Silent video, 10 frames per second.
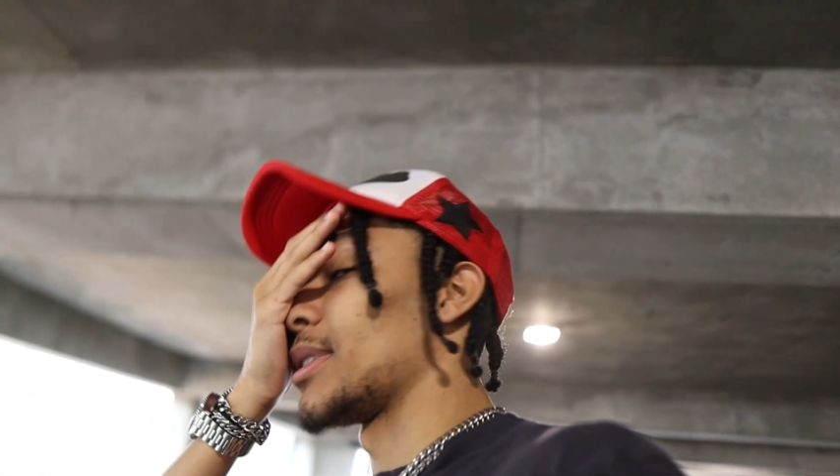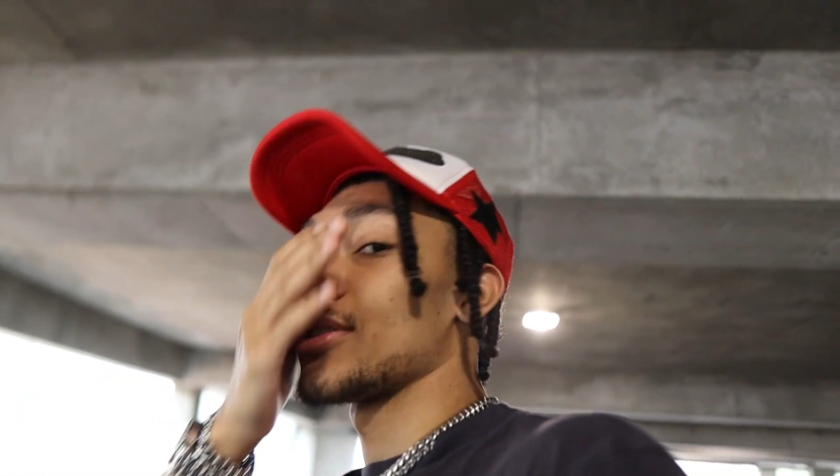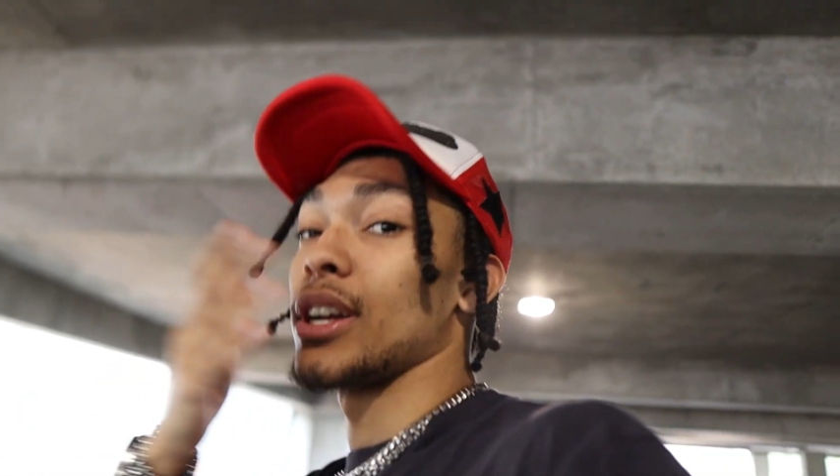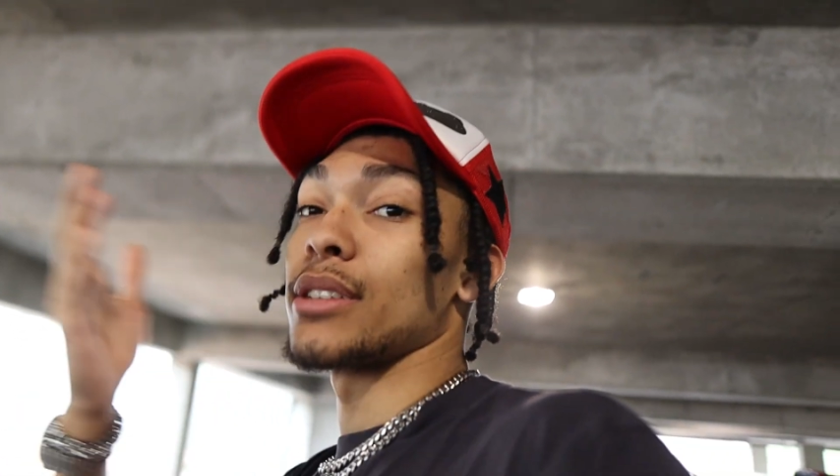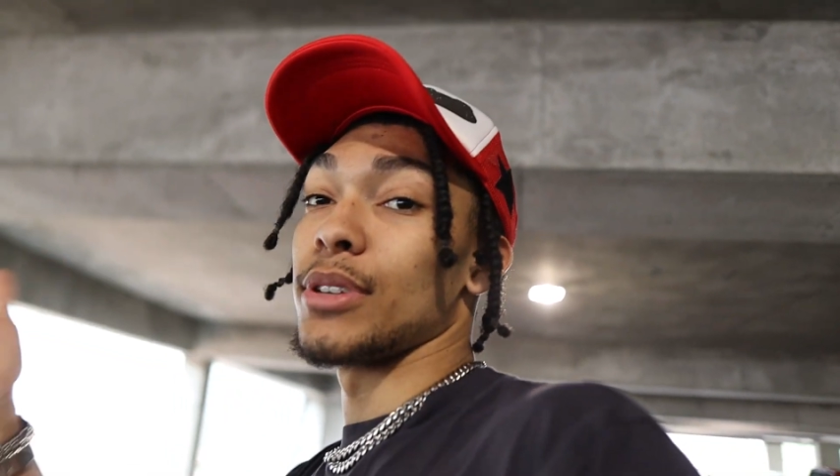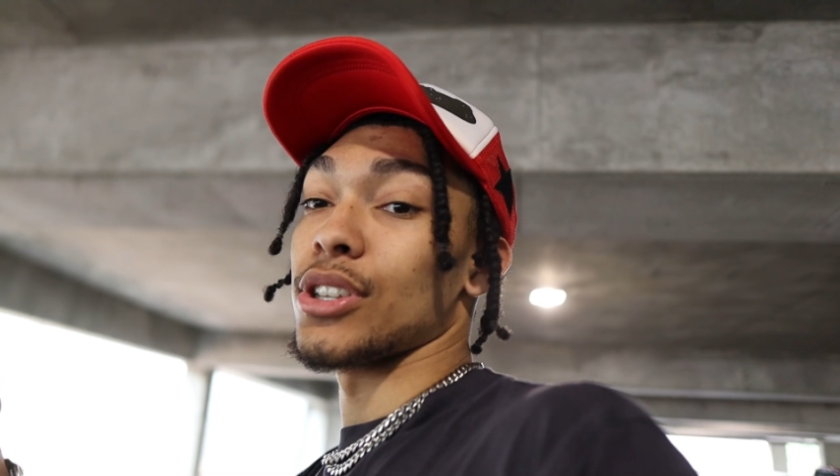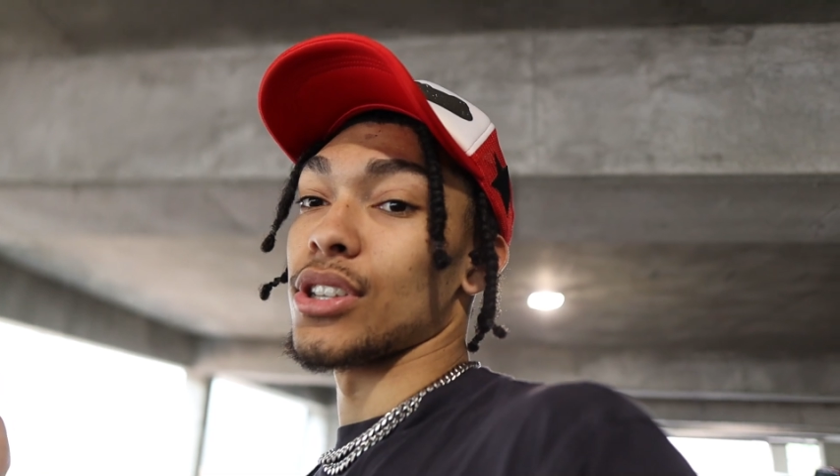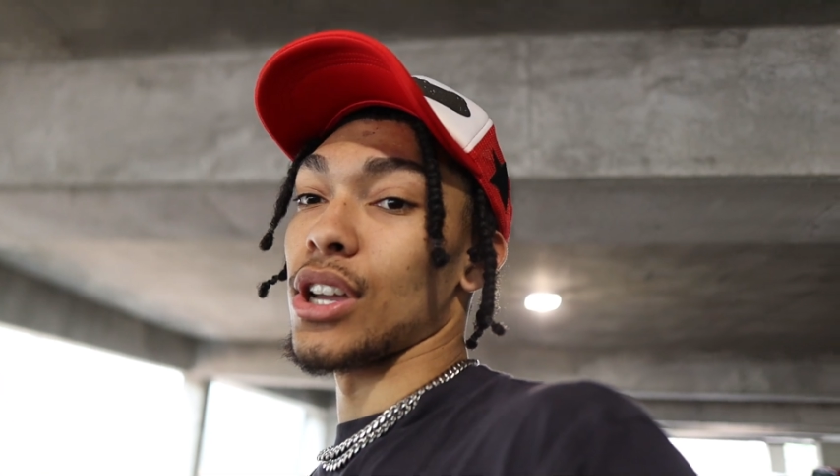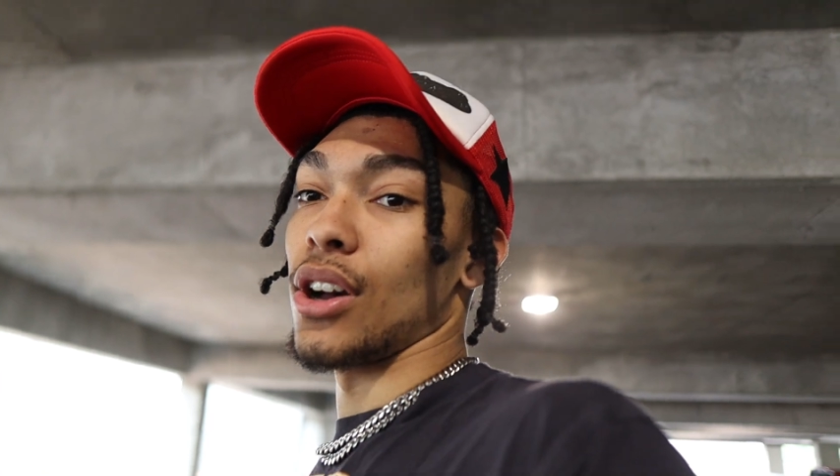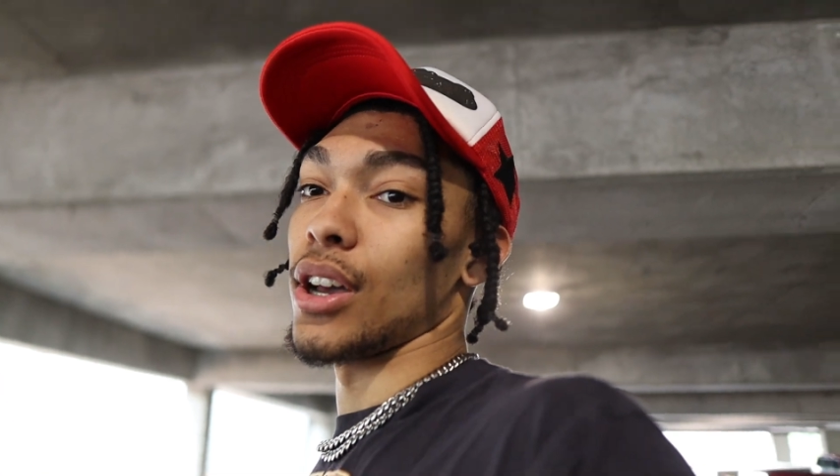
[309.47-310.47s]
my
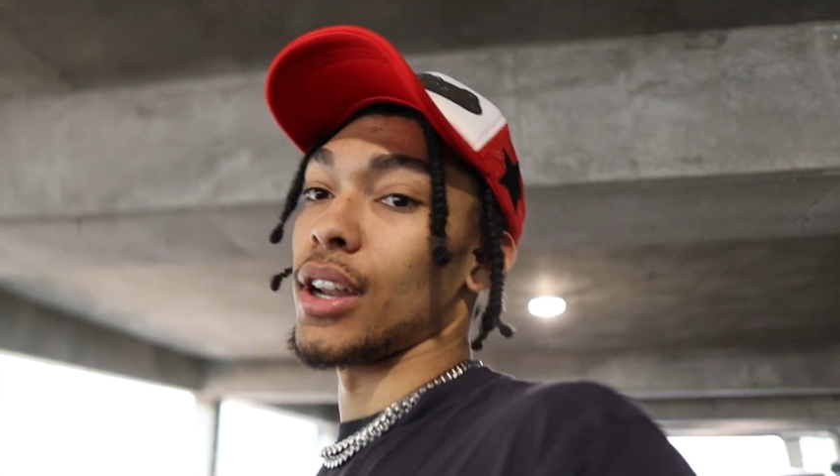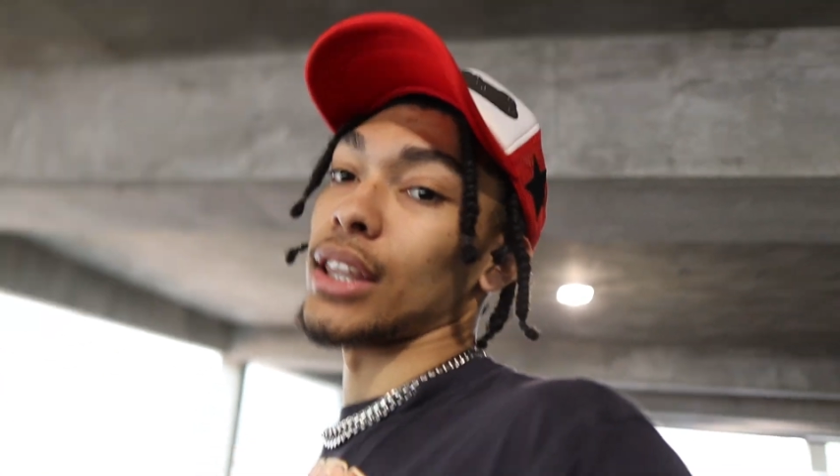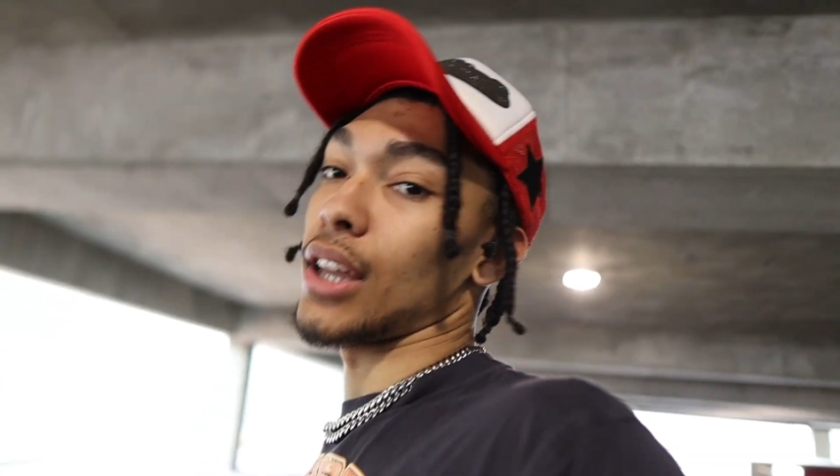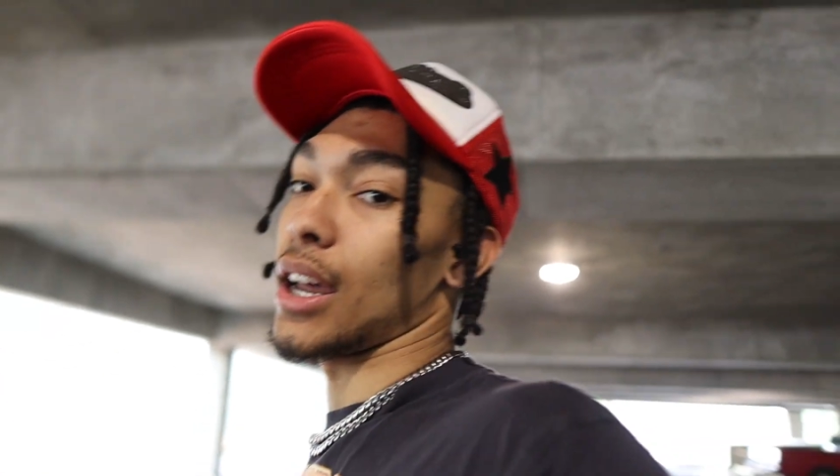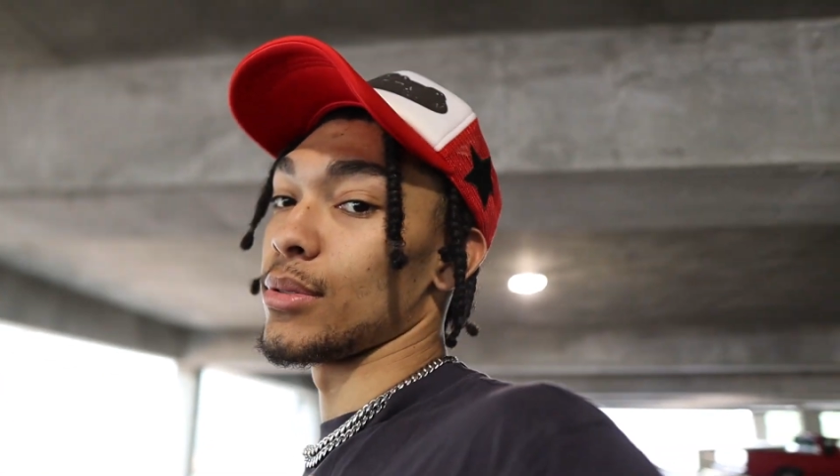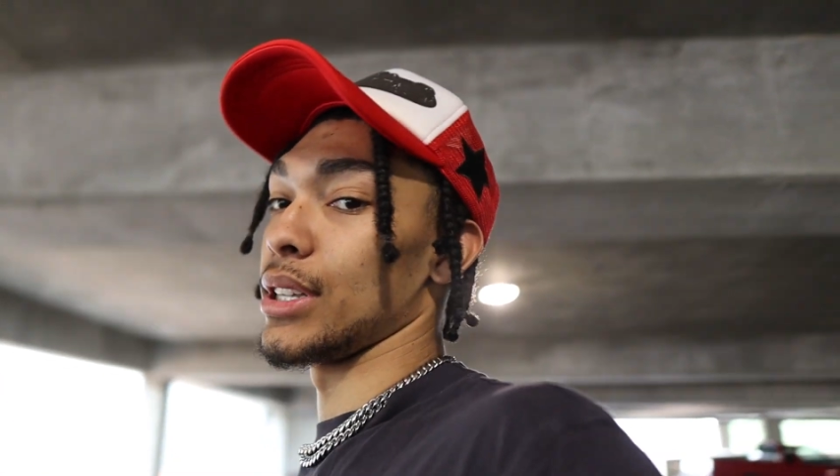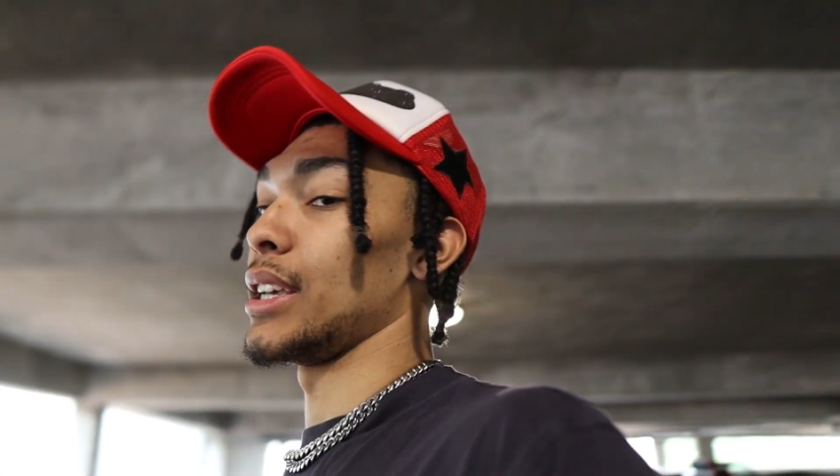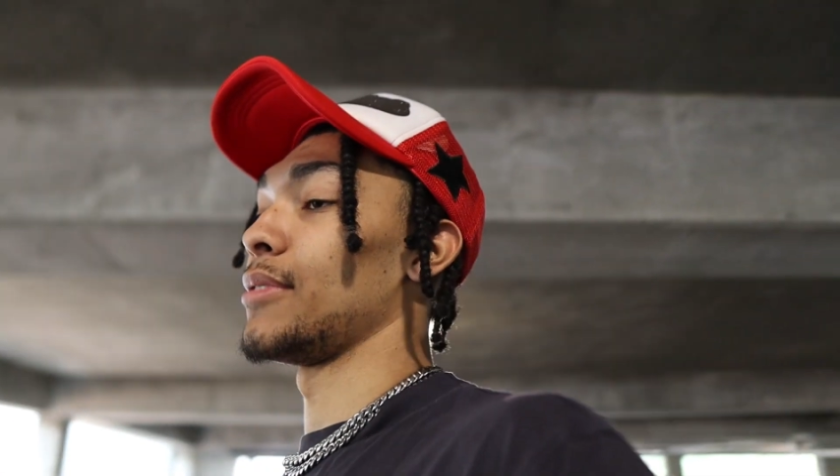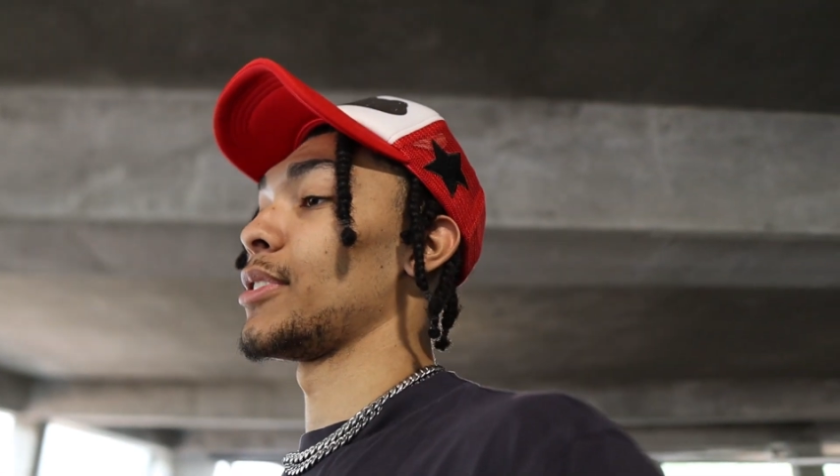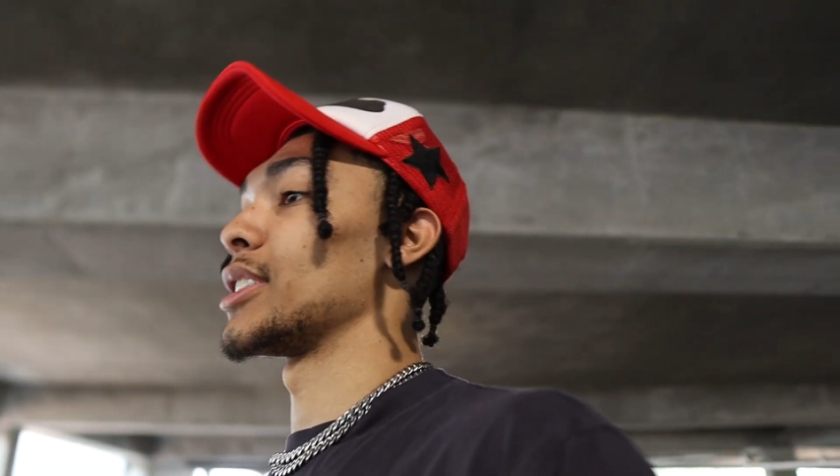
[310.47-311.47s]
transmission's gone. I thought it was the
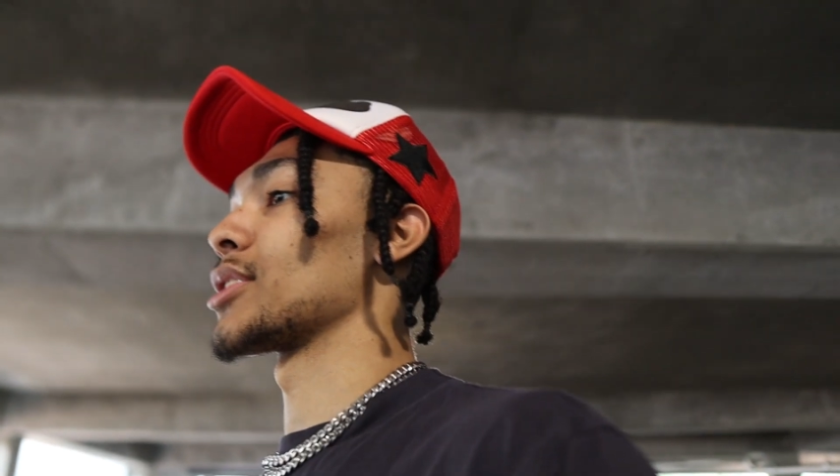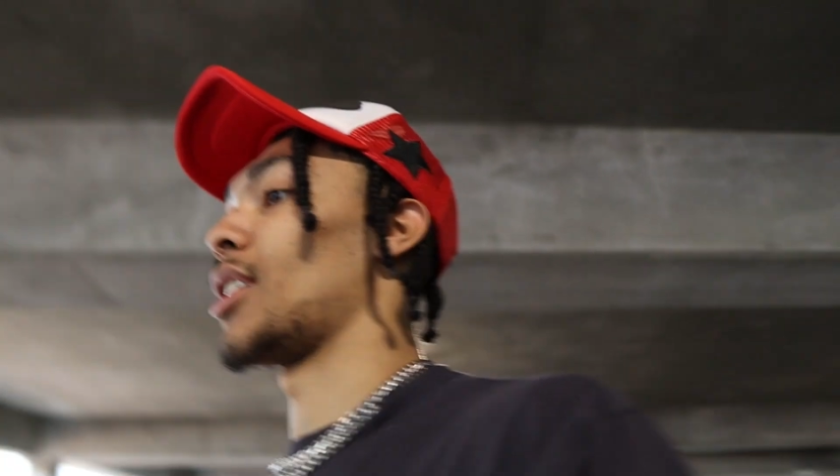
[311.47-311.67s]
end for this